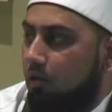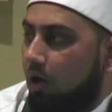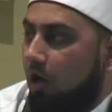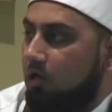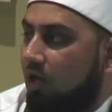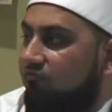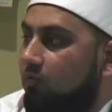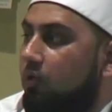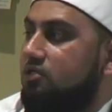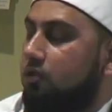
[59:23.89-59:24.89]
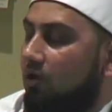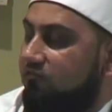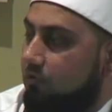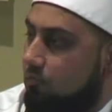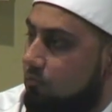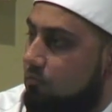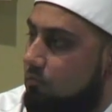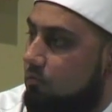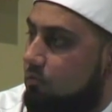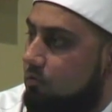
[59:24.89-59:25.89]
unlawful what is lawful,
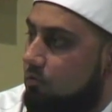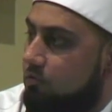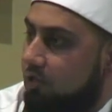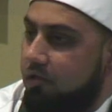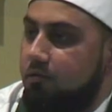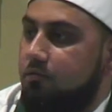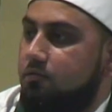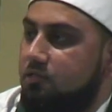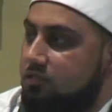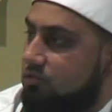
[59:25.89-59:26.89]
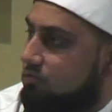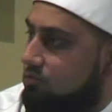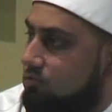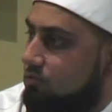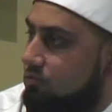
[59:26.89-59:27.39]
then this is